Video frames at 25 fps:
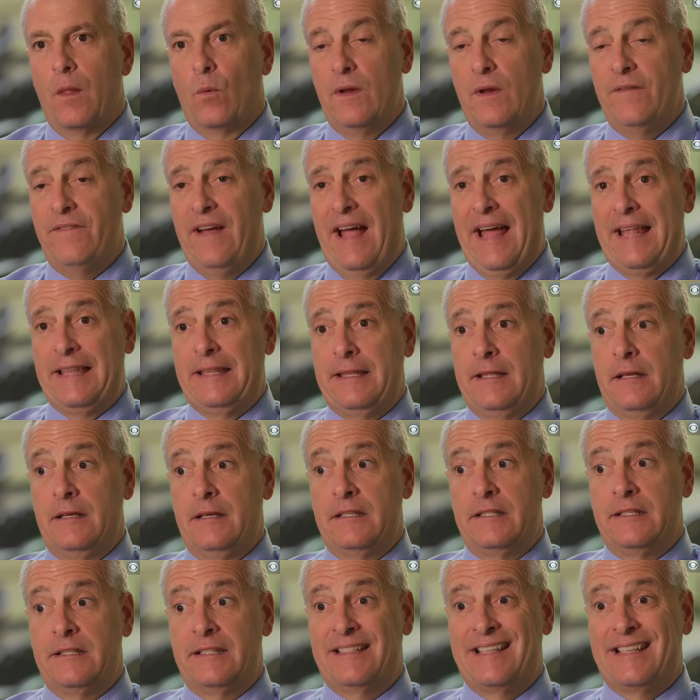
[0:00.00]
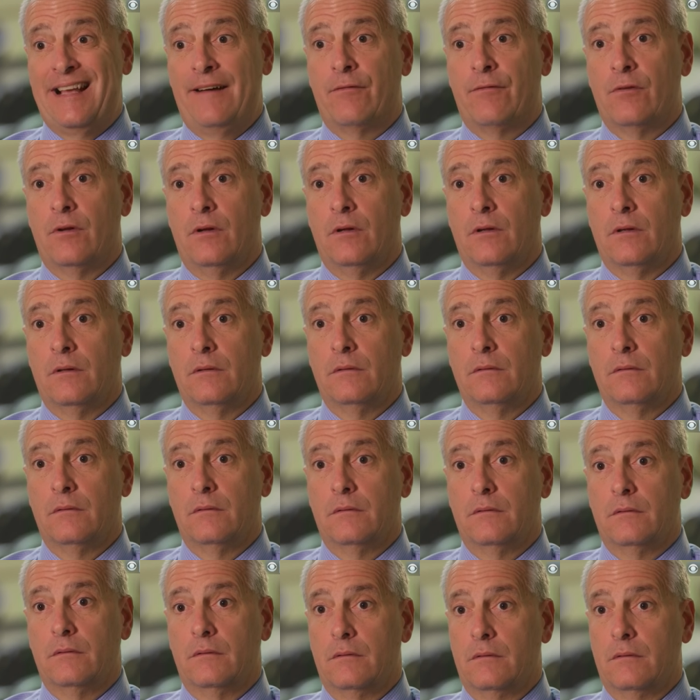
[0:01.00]
we've had several
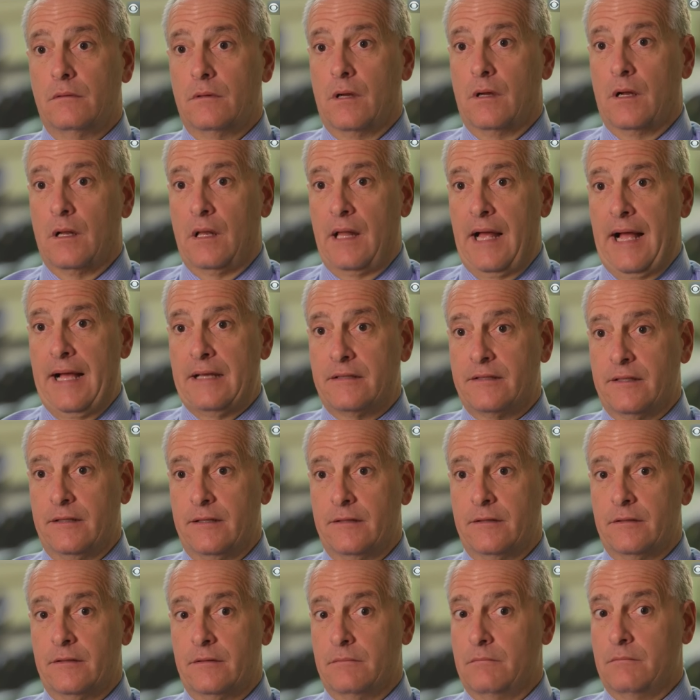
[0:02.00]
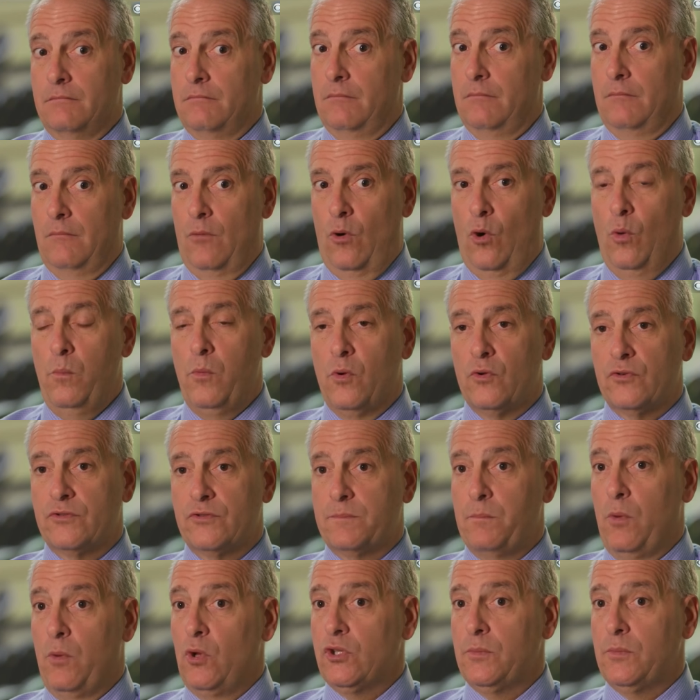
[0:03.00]
classes,
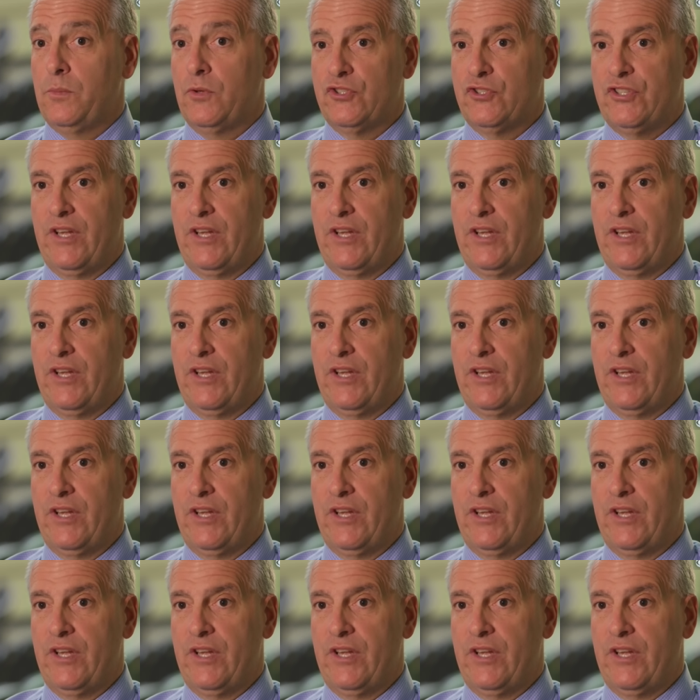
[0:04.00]
almost multiple